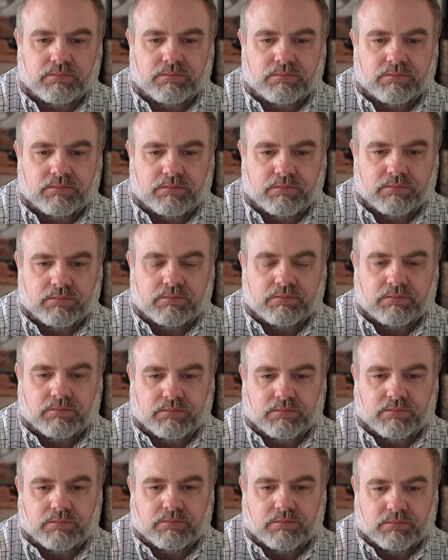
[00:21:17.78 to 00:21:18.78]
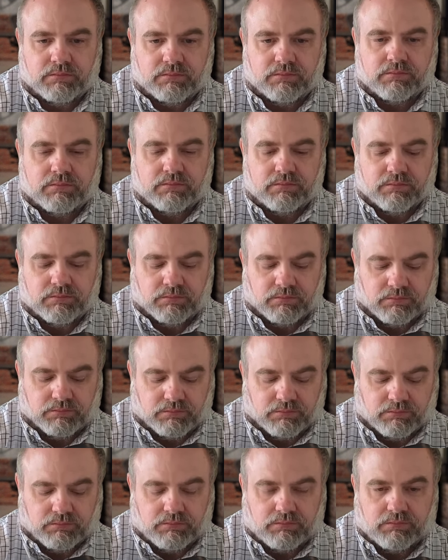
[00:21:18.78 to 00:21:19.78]

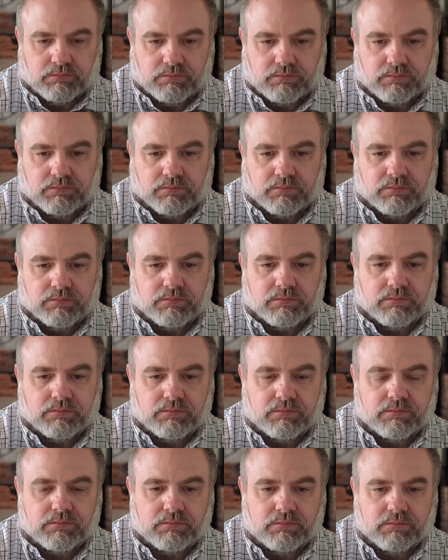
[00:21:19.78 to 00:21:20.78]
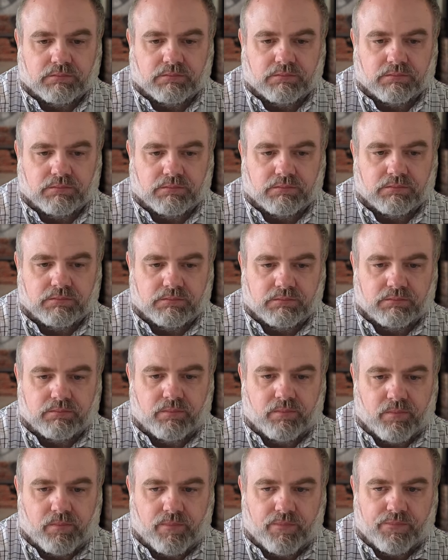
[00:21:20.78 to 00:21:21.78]

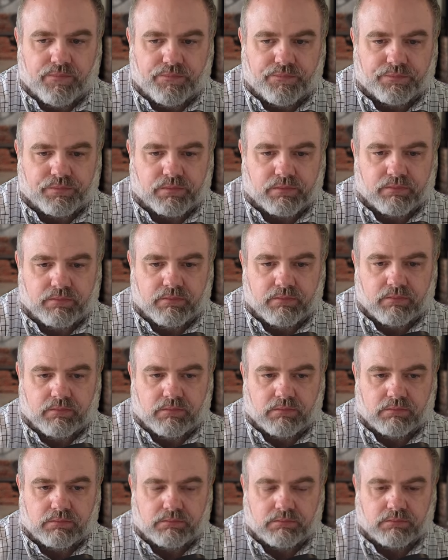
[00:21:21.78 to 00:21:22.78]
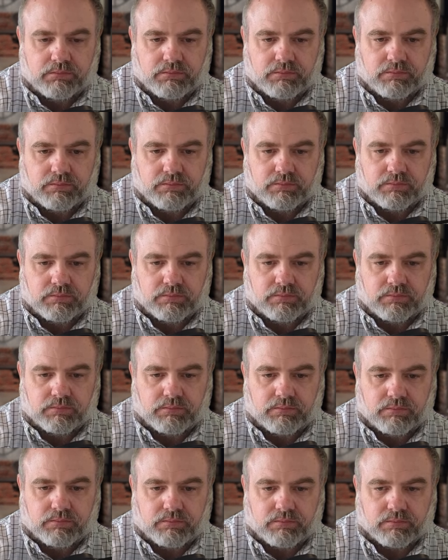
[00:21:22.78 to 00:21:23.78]

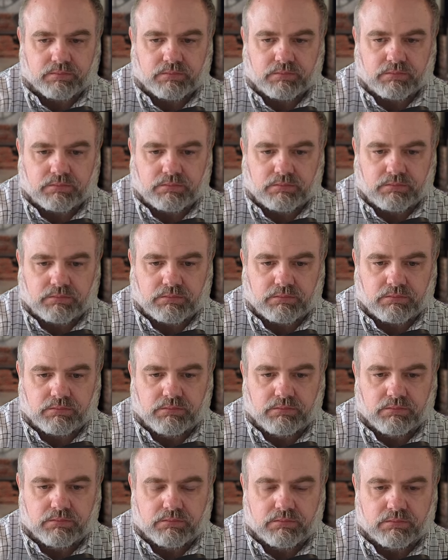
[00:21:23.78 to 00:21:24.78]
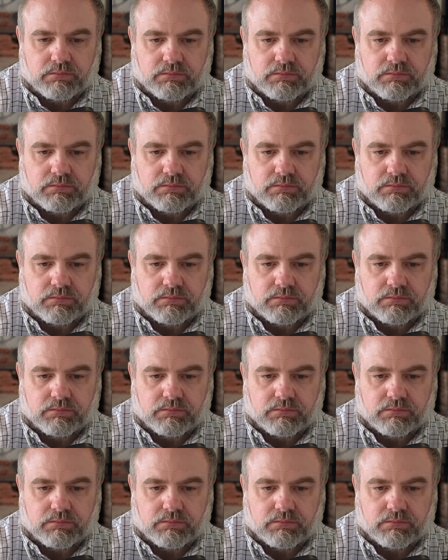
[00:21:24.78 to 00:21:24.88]
(silent)